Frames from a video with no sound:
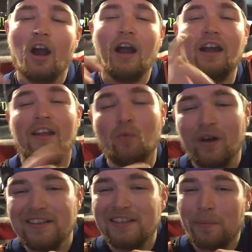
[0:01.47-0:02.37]
Alrighty,
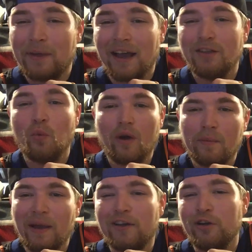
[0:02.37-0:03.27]
what is up, guys?
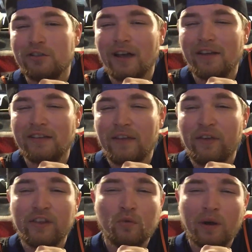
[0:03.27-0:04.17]
Welcome back to Kush Cause
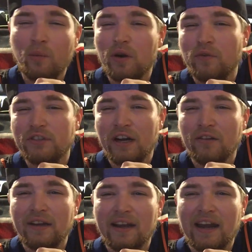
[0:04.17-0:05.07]
TV, this 21 over
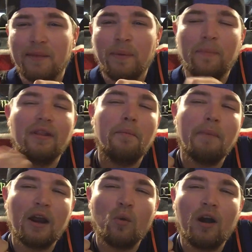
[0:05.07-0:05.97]
channel dedicated to people of
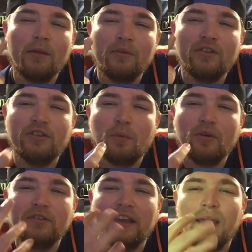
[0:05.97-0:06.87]
marijuana, music,
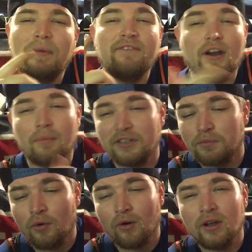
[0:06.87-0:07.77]
sports, gaming, and very much
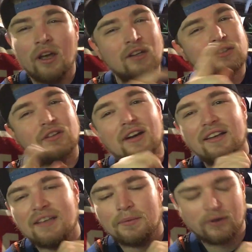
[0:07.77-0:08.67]
more. So
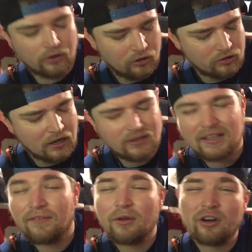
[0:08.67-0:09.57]
today's episode of Kush
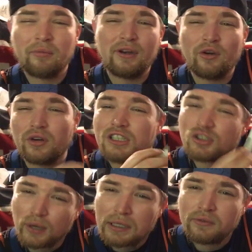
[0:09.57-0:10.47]
Cause TV, we're going to be doing a
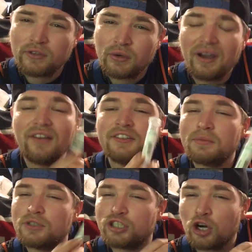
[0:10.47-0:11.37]
strain review of
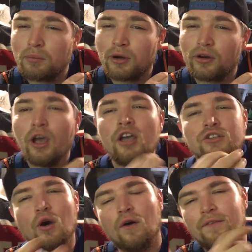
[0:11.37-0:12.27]
some Sherbet.
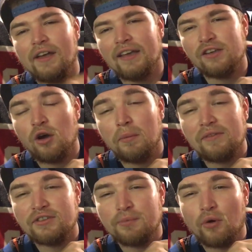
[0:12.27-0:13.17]
So I hope you guys at home
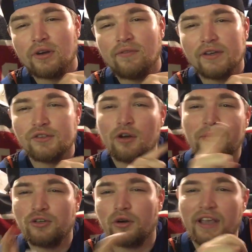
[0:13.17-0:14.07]
have your smoking device loaded,
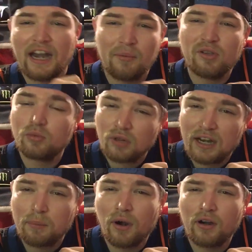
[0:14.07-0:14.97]
be joining
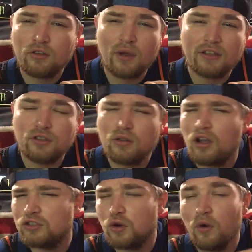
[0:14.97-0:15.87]
cannabis-related products throughout the show,
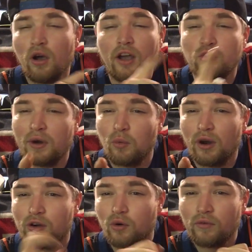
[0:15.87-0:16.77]
long as
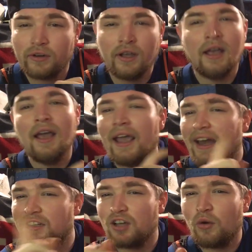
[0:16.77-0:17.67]
21 or over.
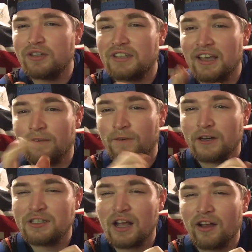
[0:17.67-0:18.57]
And as always, the Hit
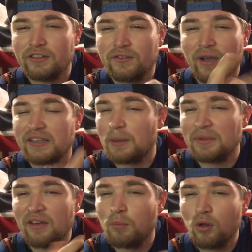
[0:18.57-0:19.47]
Parade Challenge. If you guys
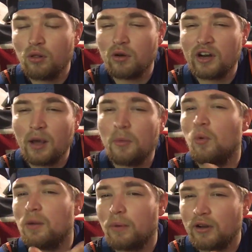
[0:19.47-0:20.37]
happen to have a bowl loaded up
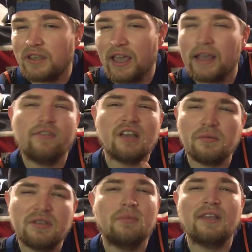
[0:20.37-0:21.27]
and want to partake, every
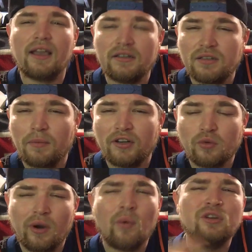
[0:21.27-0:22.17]
time you see me take some
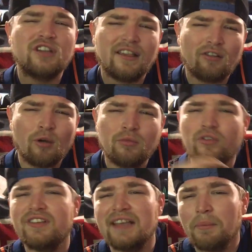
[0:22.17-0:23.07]
marijuana, I want you guys at home to
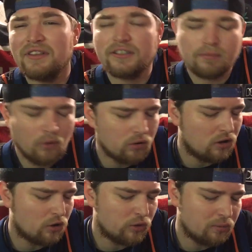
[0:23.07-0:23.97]
do the same and smoke
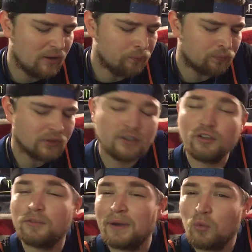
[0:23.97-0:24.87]
along with me.
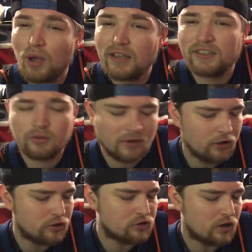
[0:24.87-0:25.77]
So it's been a while since
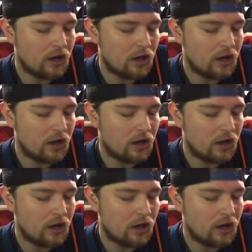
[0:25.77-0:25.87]
we